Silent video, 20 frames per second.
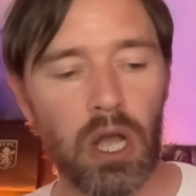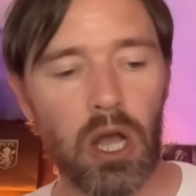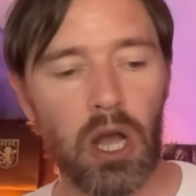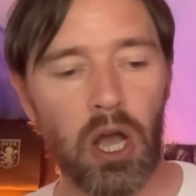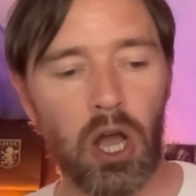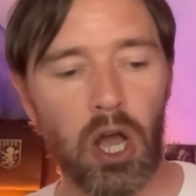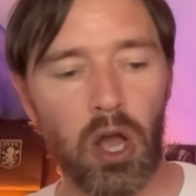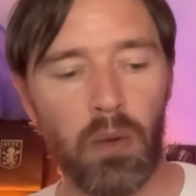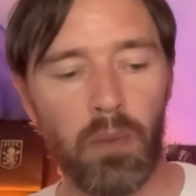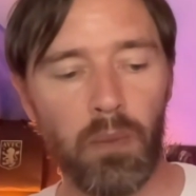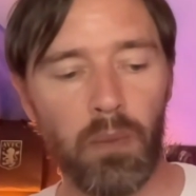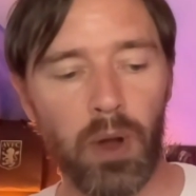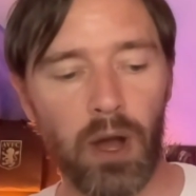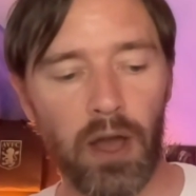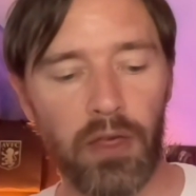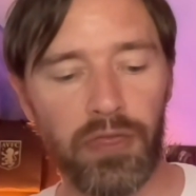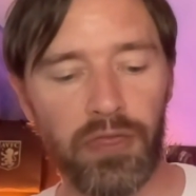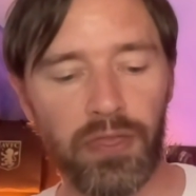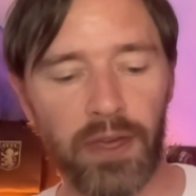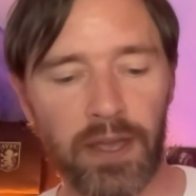I
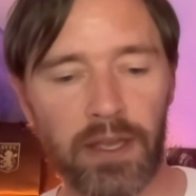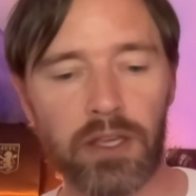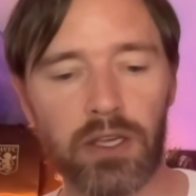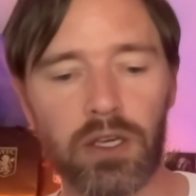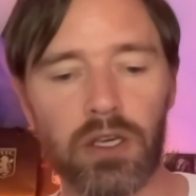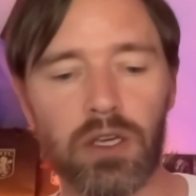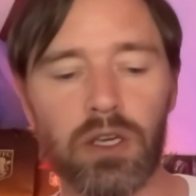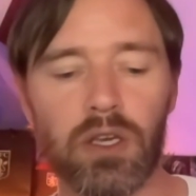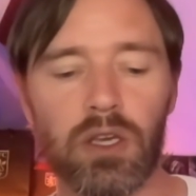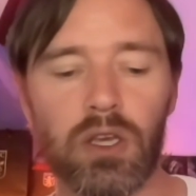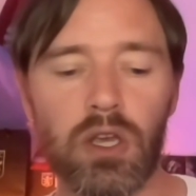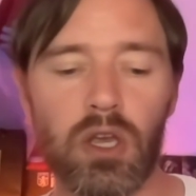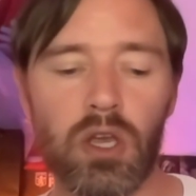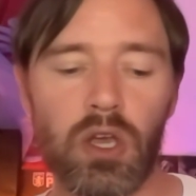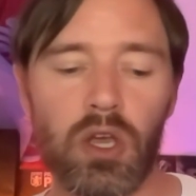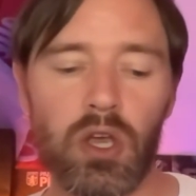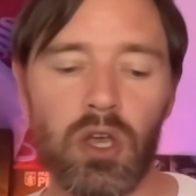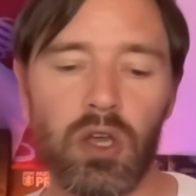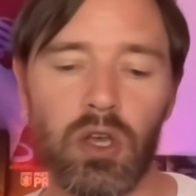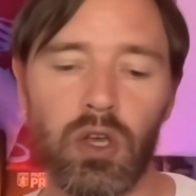think
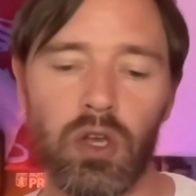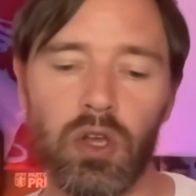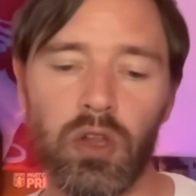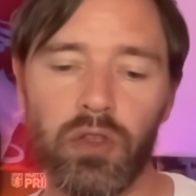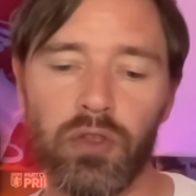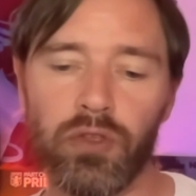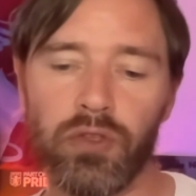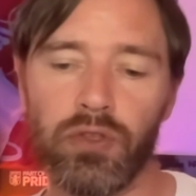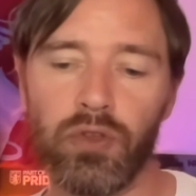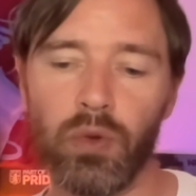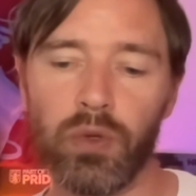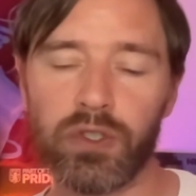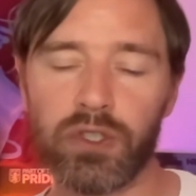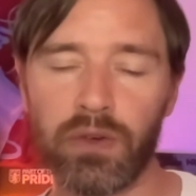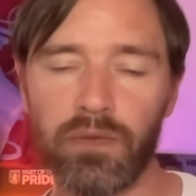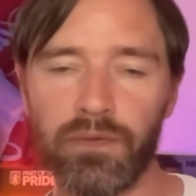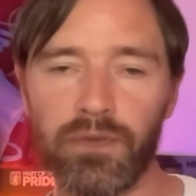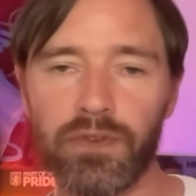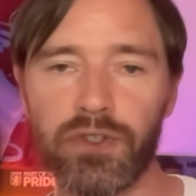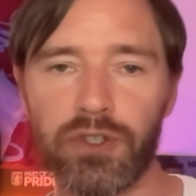there were
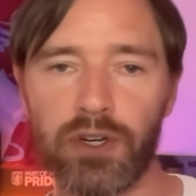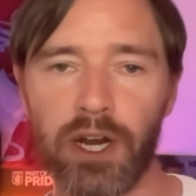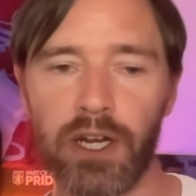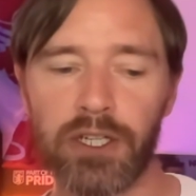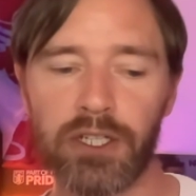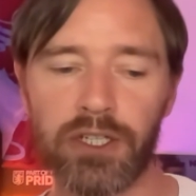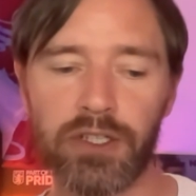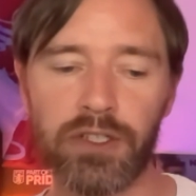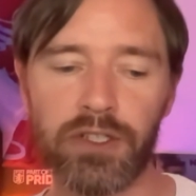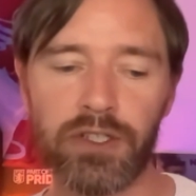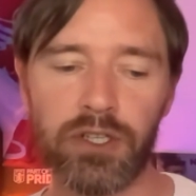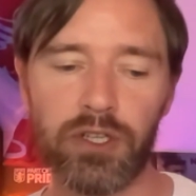some frustrations.